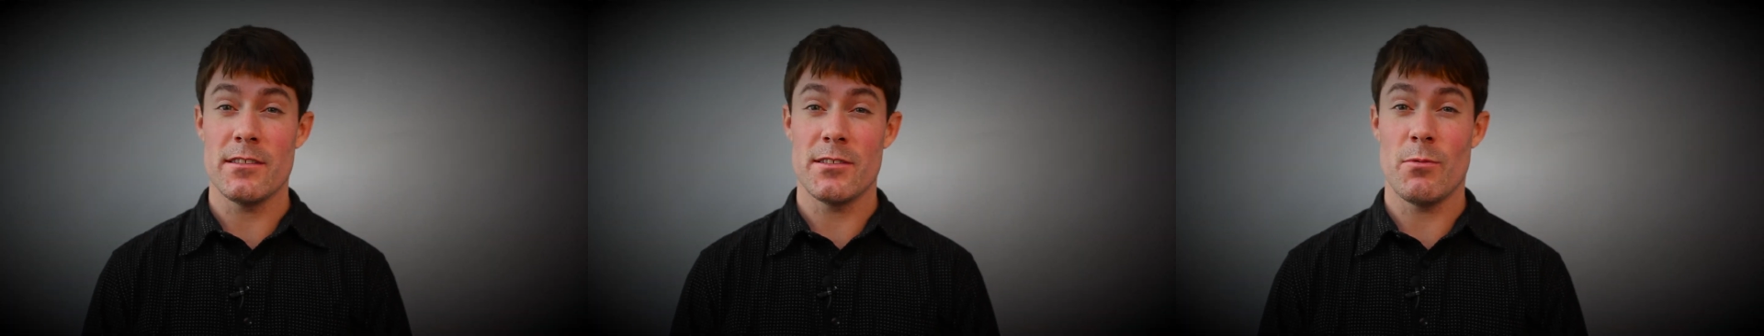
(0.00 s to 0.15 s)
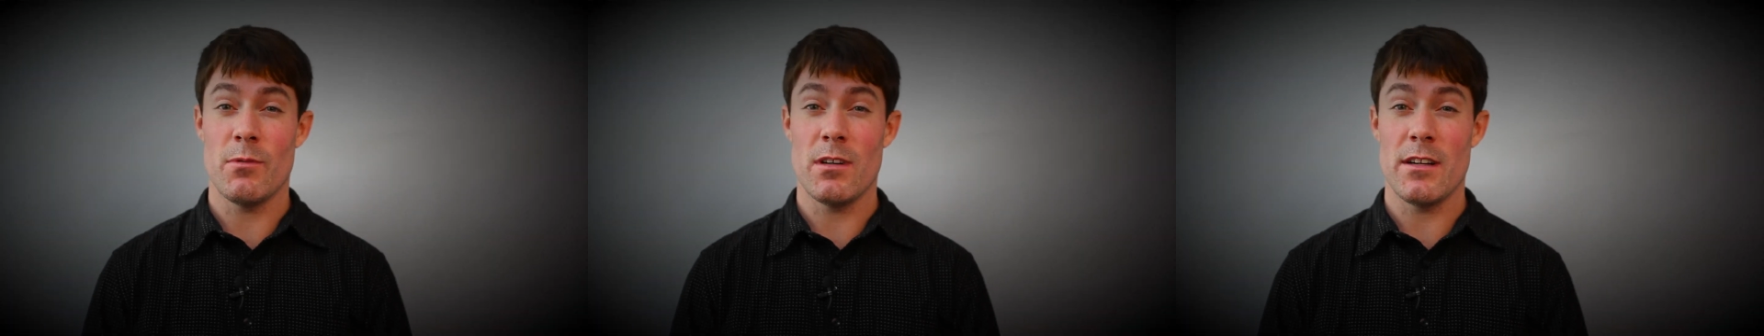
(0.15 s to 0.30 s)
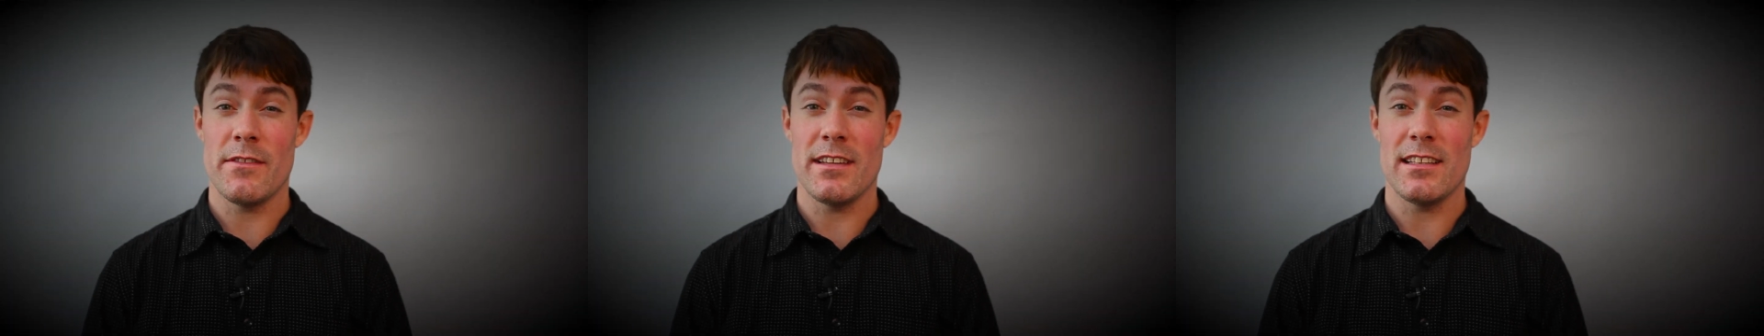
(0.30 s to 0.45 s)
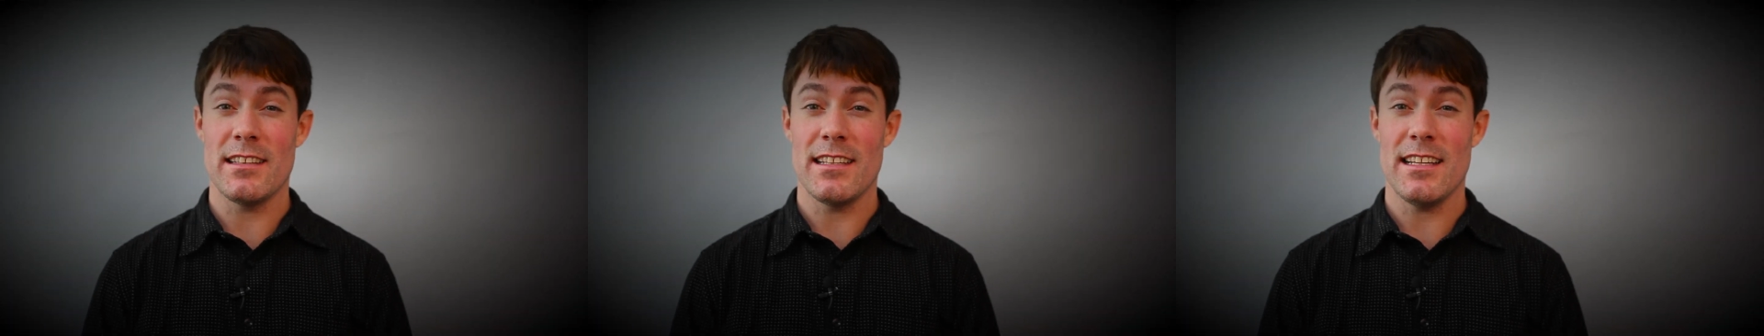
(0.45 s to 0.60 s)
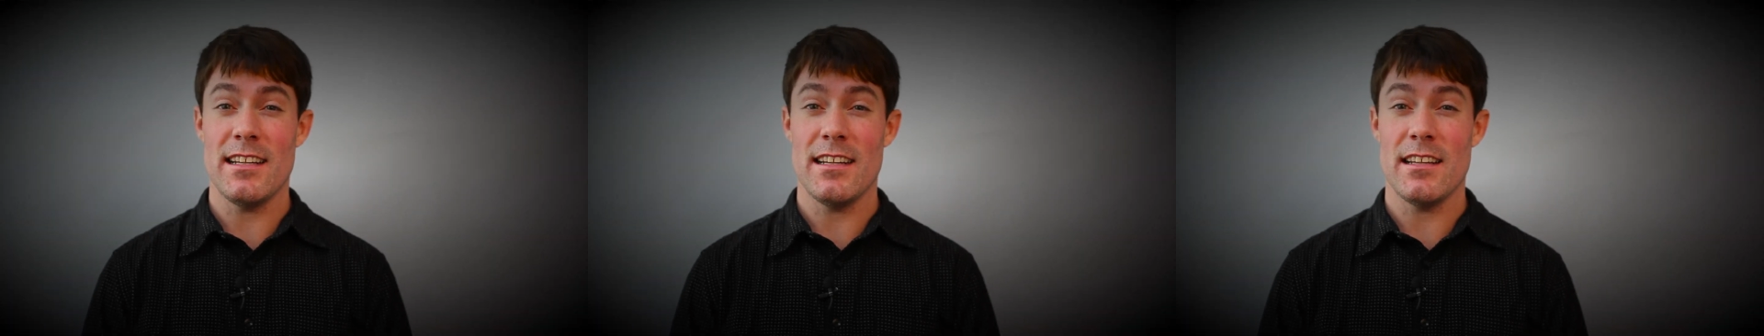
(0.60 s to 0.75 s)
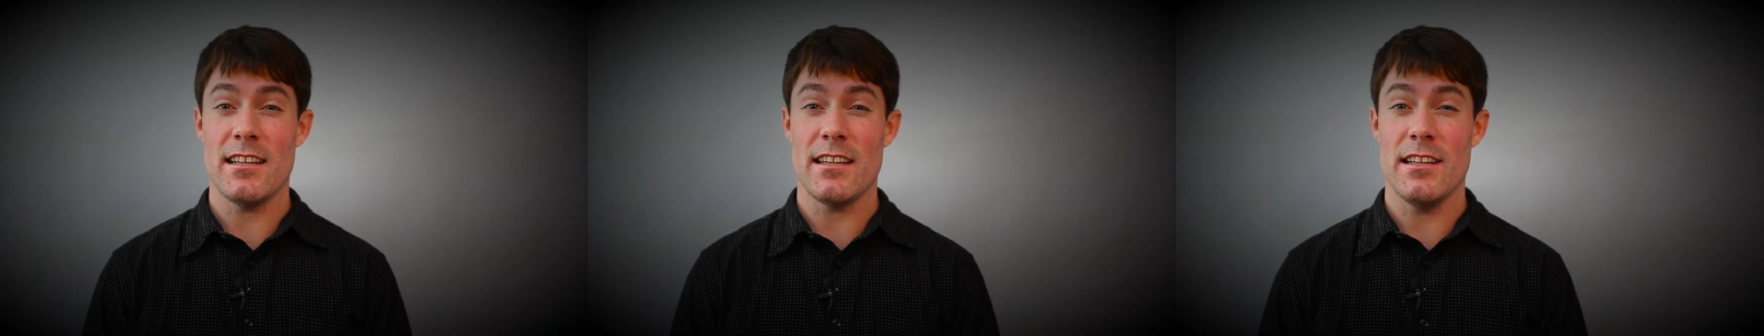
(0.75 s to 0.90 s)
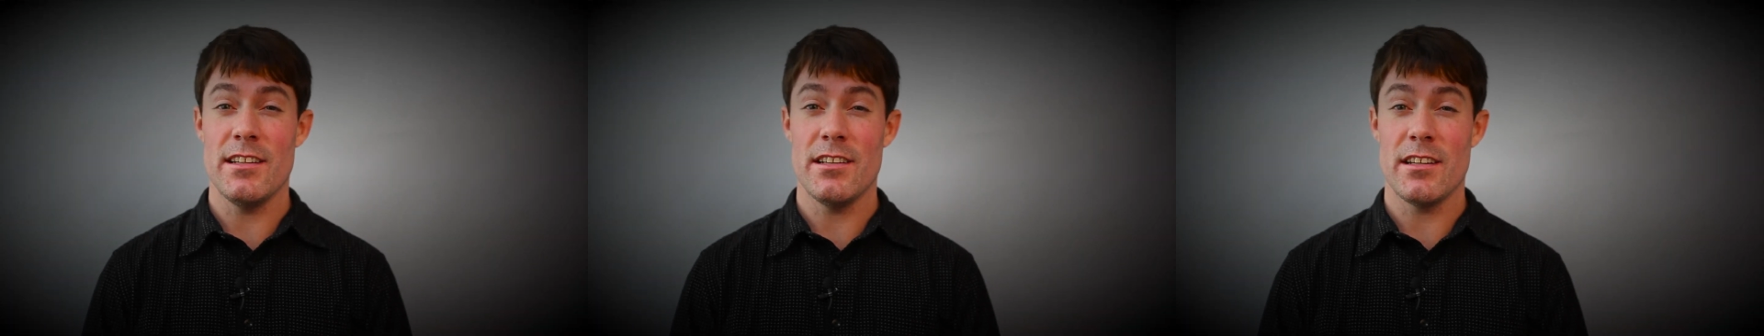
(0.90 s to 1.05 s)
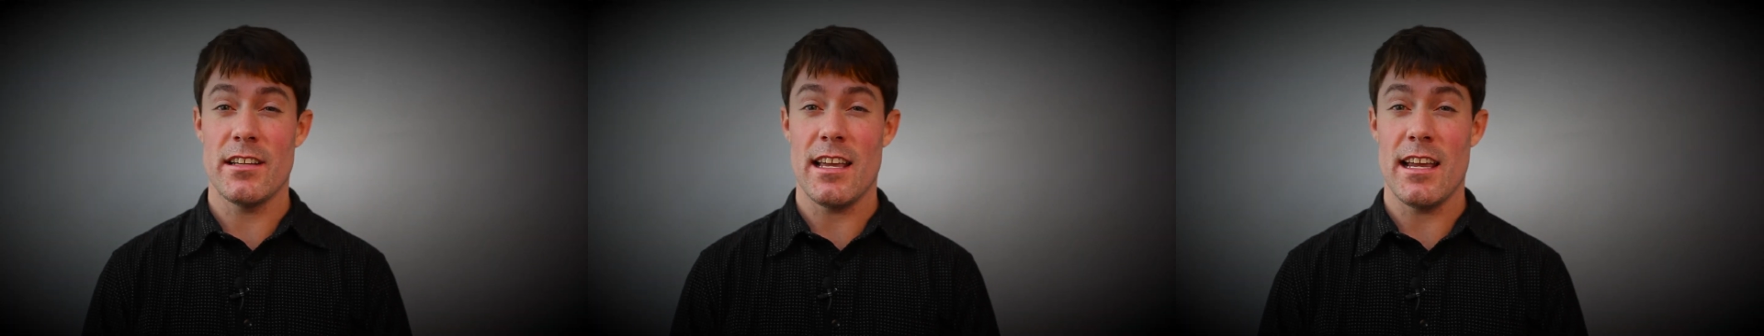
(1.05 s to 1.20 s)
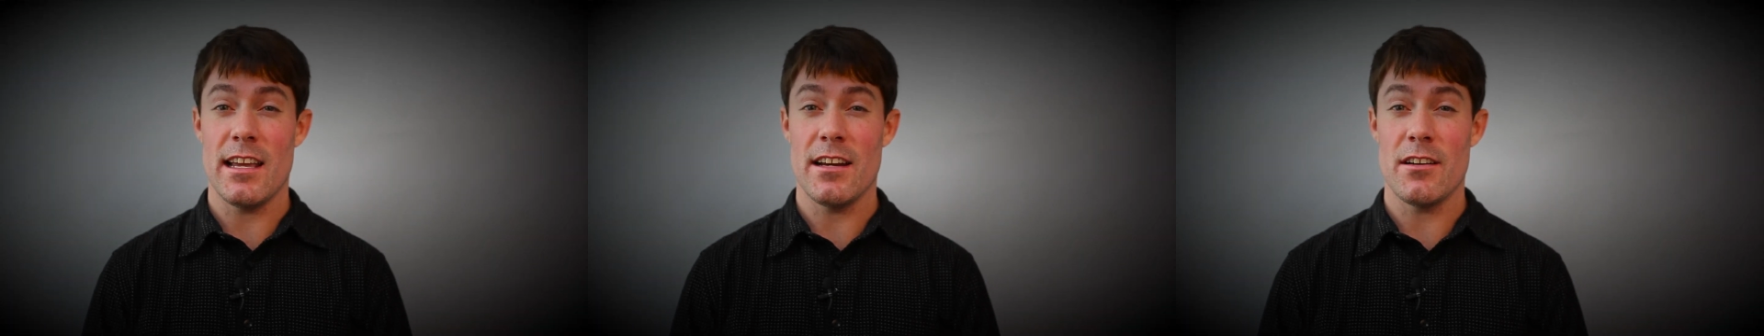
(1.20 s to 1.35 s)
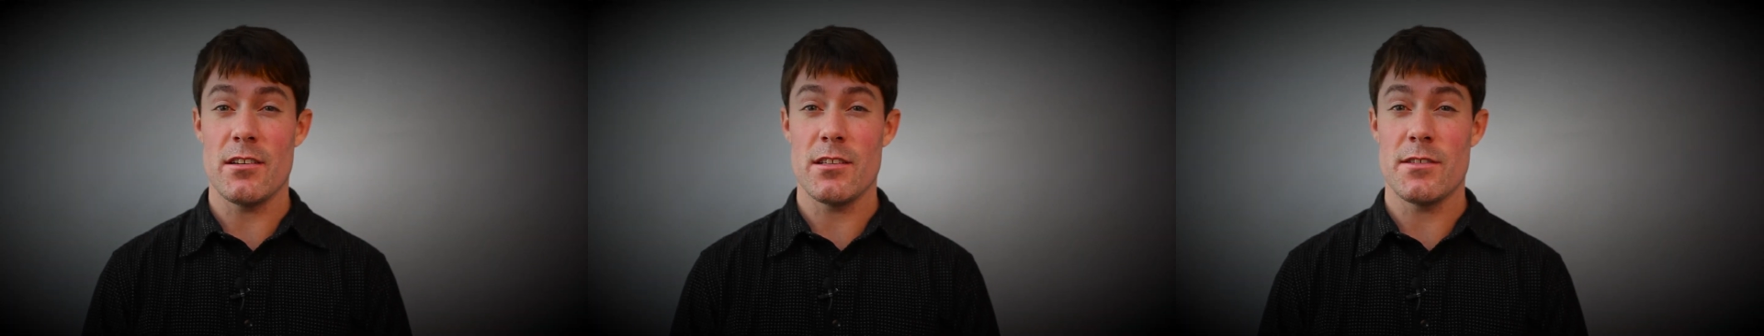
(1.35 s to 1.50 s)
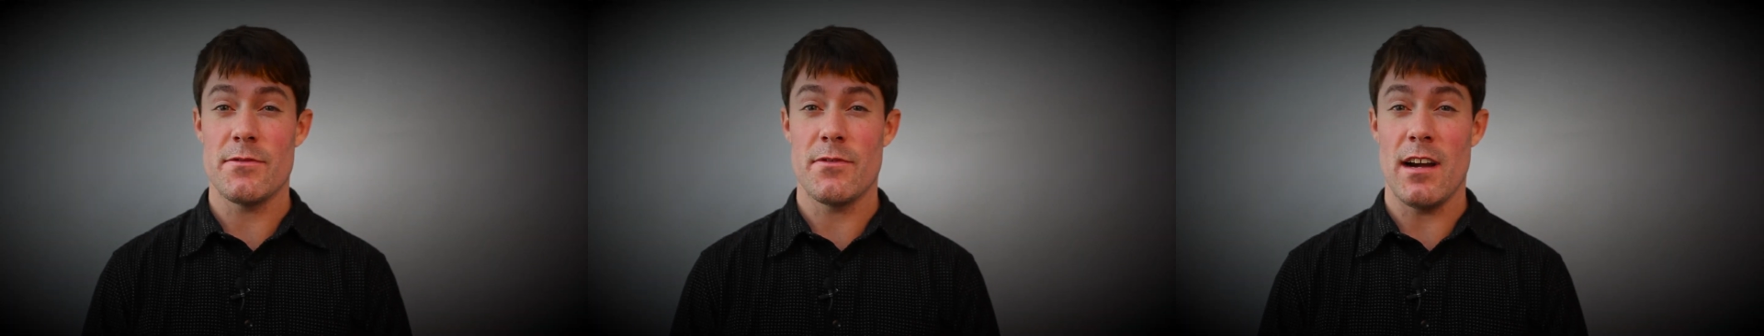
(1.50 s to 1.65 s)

is one of the leading indicators